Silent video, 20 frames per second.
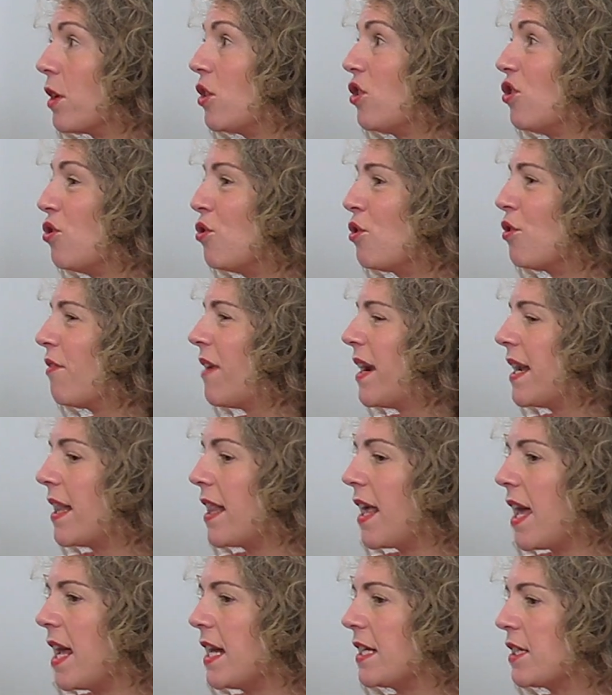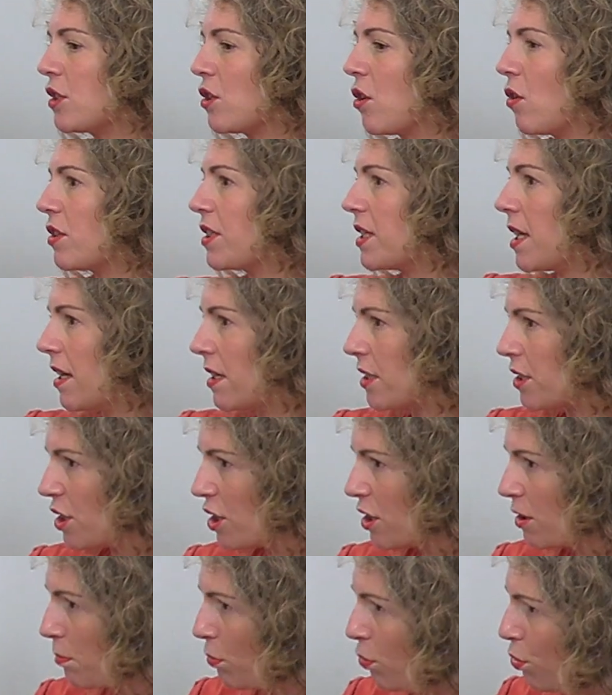urine that it's not a
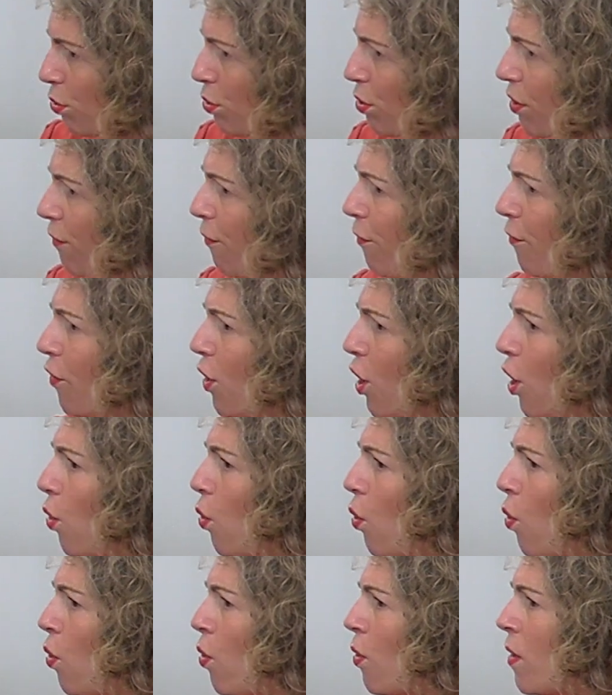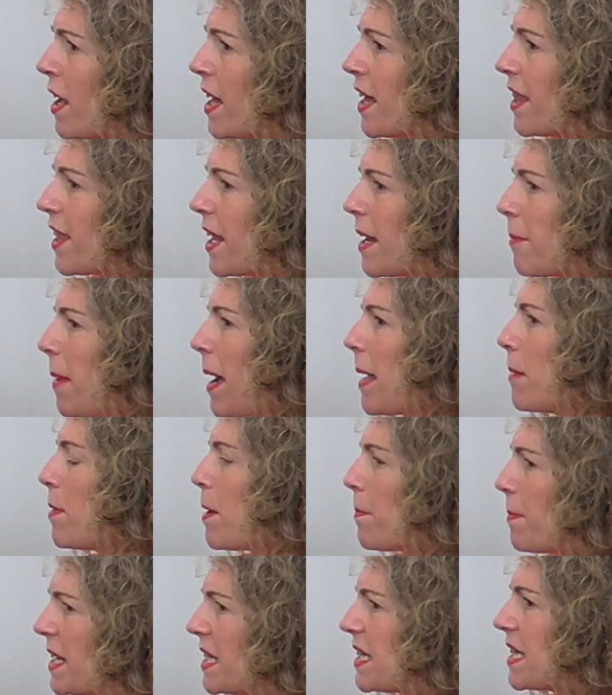smooth flow, that it might
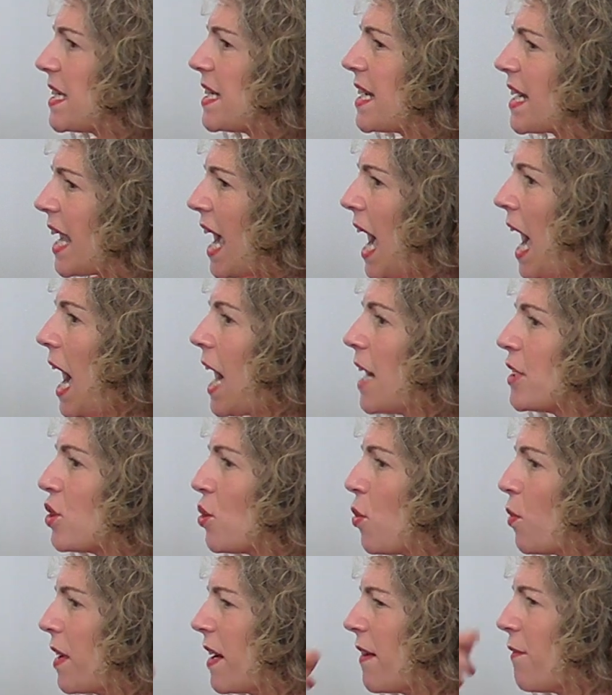be a bit staccato.